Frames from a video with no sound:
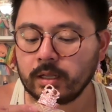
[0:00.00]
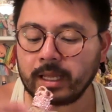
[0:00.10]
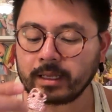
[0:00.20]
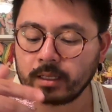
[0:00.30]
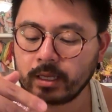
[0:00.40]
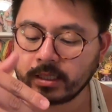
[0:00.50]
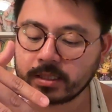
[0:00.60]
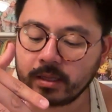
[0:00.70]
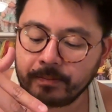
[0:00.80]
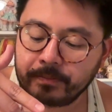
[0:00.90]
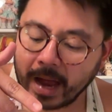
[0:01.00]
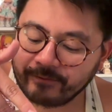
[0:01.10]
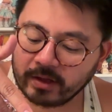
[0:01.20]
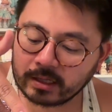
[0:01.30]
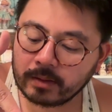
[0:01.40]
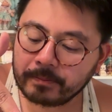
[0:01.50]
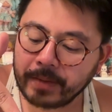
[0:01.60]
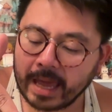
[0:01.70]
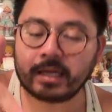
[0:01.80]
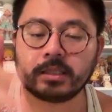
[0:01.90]
Like, I feel like the
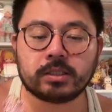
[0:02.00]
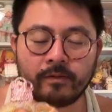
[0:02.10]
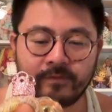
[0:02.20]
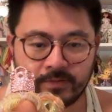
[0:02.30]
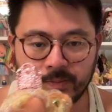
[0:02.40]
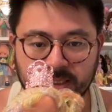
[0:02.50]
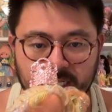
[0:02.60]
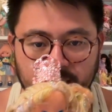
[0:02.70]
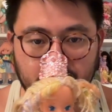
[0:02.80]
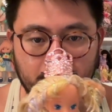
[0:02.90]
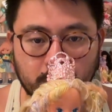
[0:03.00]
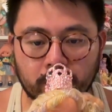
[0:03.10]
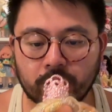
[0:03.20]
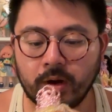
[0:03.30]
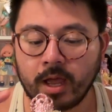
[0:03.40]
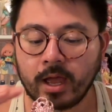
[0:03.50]
bangs are 50% of the issue,